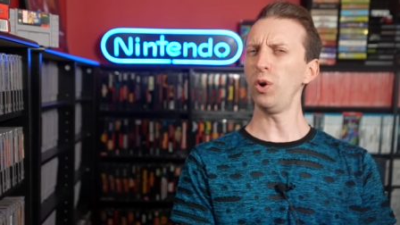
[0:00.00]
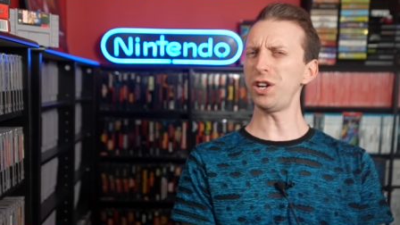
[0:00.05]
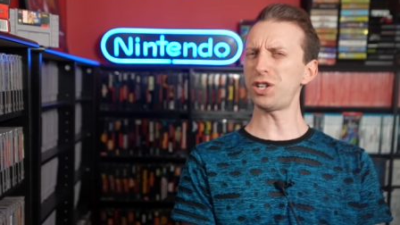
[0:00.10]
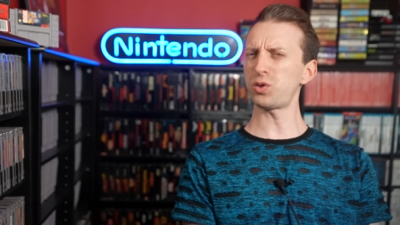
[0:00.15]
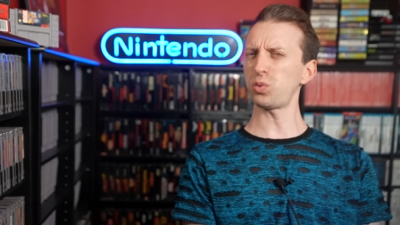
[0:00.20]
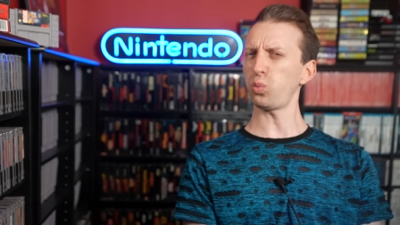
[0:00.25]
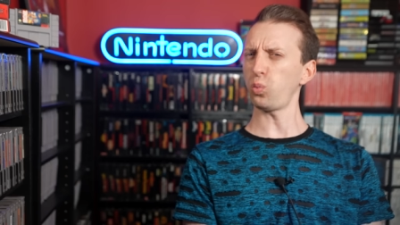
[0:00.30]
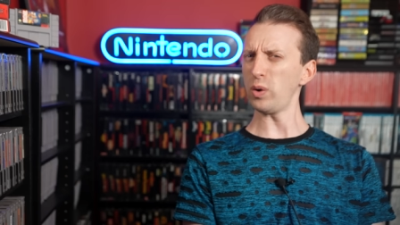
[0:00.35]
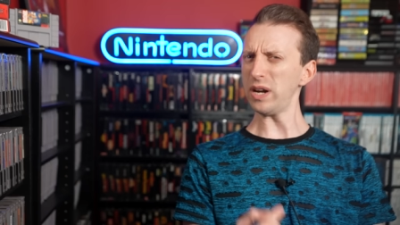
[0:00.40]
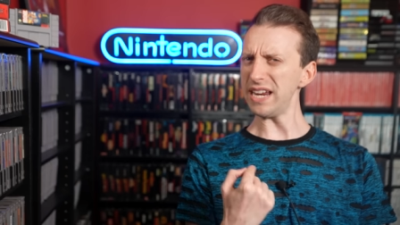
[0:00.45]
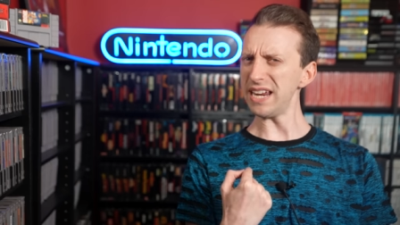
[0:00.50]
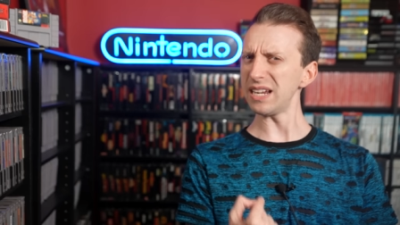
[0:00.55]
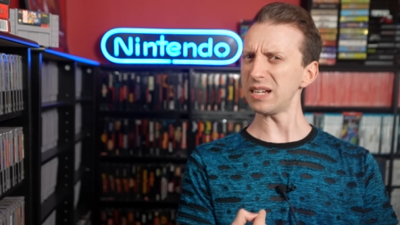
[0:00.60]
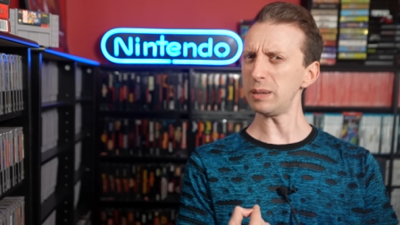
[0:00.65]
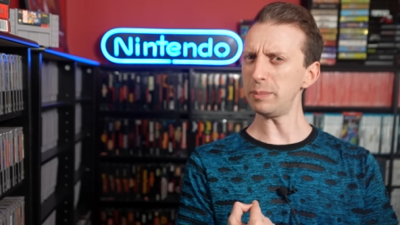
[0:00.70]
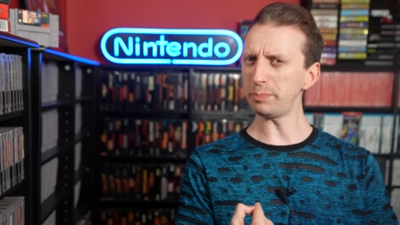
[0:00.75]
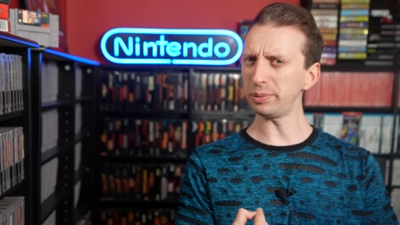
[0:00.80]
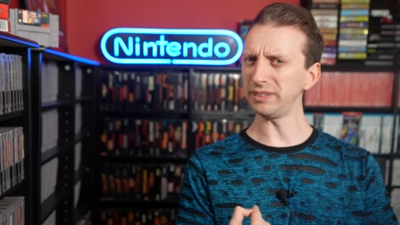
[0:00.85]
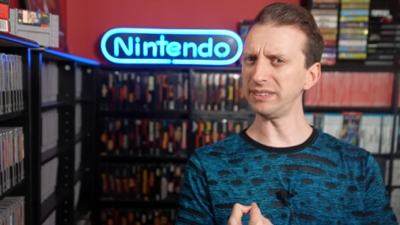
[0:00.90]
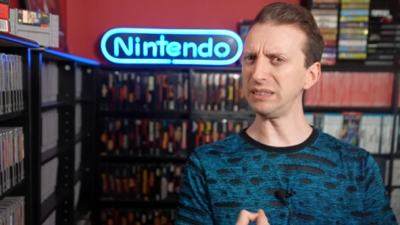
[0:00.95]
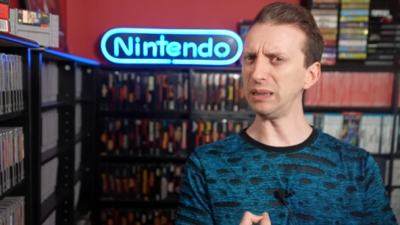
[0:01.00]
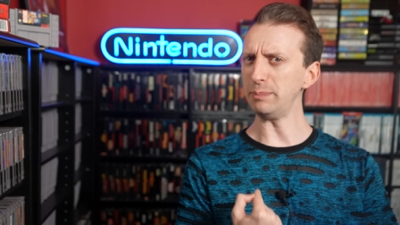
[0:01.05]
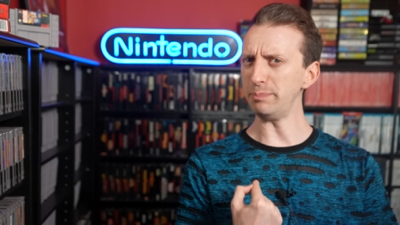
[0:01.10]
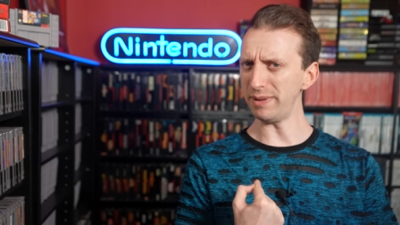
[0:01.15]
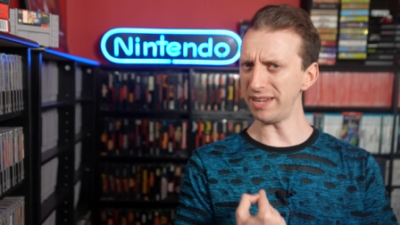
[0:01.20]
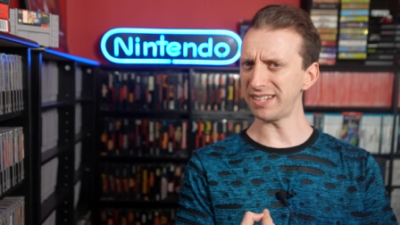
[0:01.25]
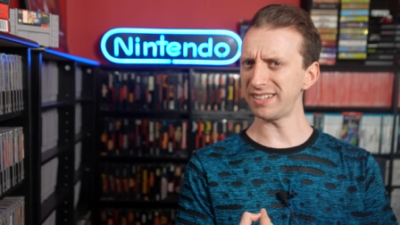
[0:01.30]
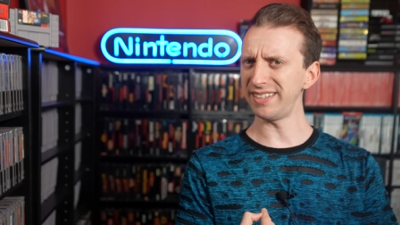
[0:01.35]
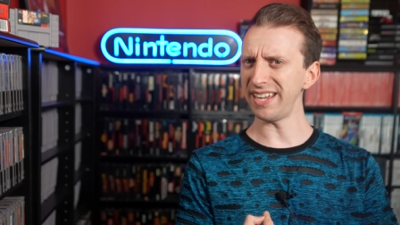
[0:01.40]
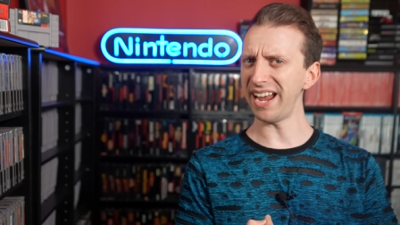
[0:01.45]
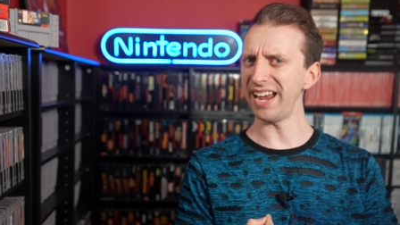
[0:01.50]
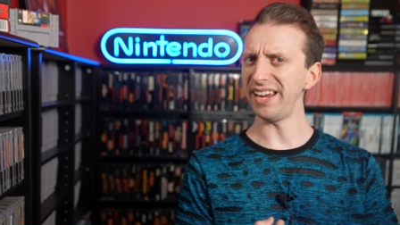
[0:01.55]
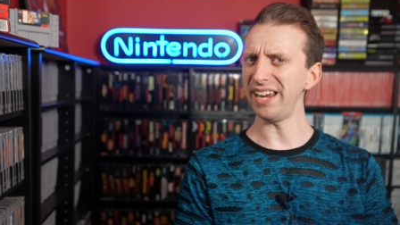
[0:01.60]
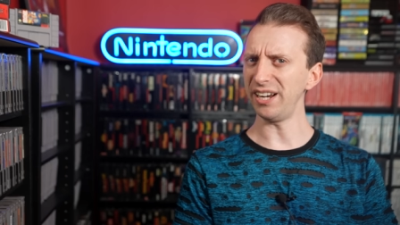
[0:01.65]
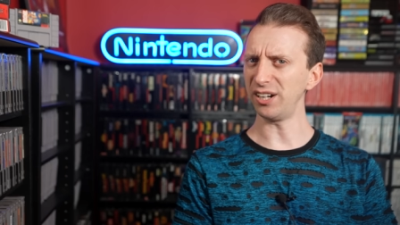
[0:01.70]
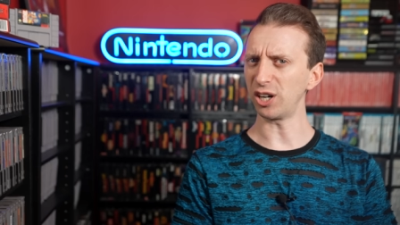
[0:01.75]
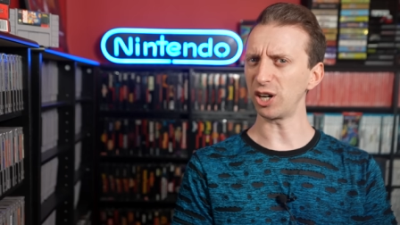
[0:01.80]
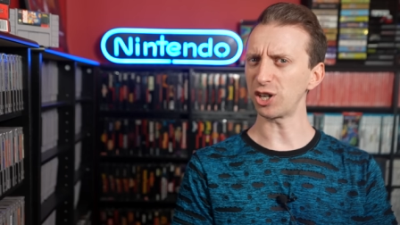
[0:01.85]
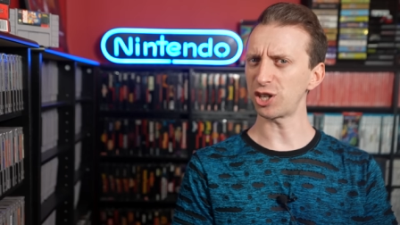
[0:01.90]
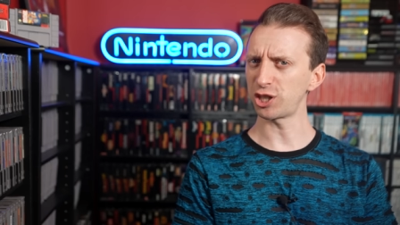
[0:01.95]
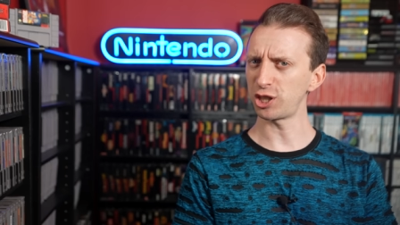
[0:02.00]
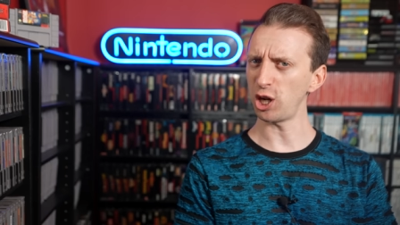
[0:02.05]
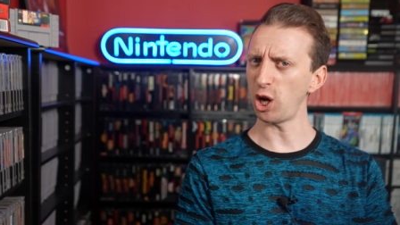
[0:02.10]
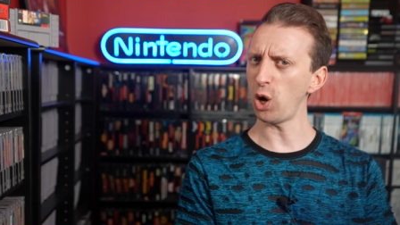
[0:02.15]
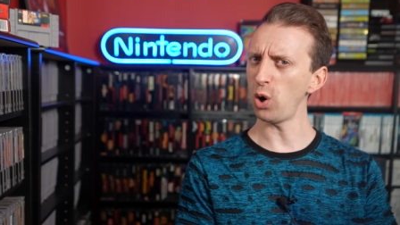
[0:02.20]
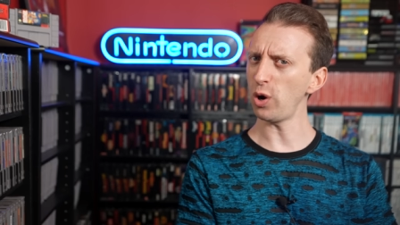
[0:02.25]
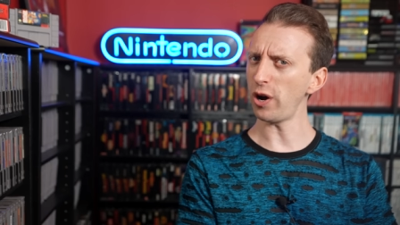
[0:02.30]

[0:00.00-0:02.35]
which we completely missed that in our show